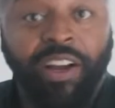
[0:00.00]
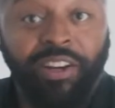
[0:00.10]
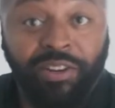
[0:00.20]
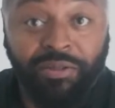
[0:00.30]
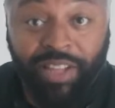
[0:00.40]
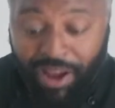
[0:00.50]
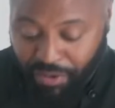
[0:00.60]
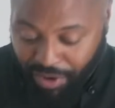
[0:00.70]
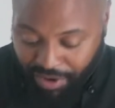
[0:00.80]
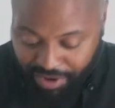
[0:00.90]
I can use that
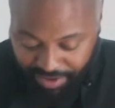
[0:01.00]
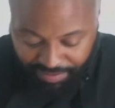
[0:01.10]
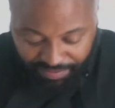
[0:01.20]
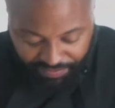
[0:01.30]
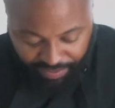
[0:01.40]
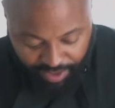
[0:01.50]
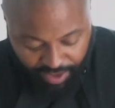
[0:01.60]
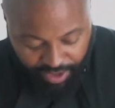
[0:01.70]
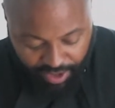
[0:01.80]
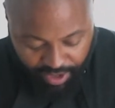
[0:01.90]
word.
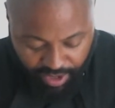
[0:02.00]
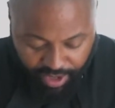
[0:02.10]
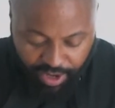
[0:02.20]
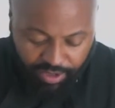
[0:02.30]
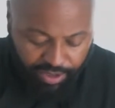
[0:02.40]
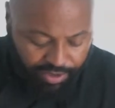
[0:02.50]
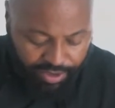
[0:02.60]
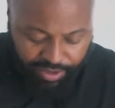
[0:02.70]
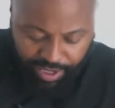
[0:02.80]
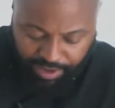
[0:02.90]
Then you're
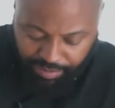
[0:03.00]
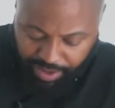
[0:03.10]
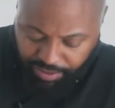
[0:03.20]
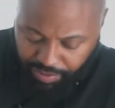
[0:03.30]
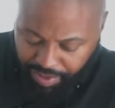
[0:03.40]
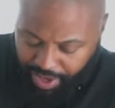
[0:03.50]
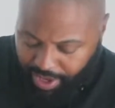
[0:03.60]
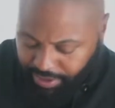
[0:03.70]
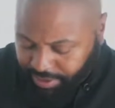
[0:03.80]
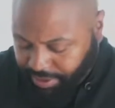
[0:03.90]
gonna take your miso
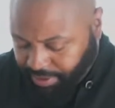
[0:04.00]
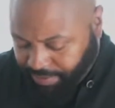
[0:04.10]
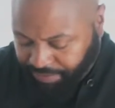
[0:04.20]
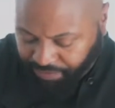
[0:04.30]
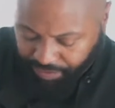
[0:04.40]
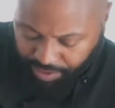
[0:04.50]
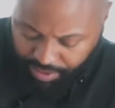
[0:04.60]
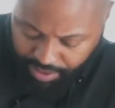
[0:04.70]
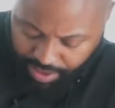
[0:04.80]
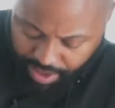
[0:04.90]
paste.
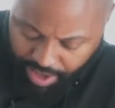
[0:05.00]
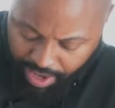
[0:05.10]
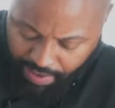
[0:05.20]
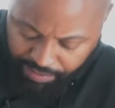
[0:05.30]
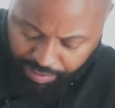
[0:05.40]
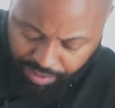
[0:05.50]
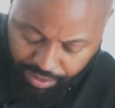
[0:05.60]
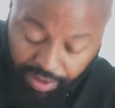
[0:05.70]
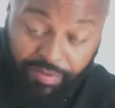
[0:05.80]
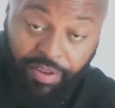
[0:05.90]
After you put
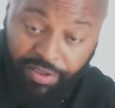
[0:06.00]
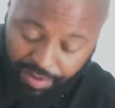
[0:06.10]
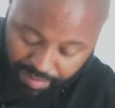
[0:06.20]
all your fish in the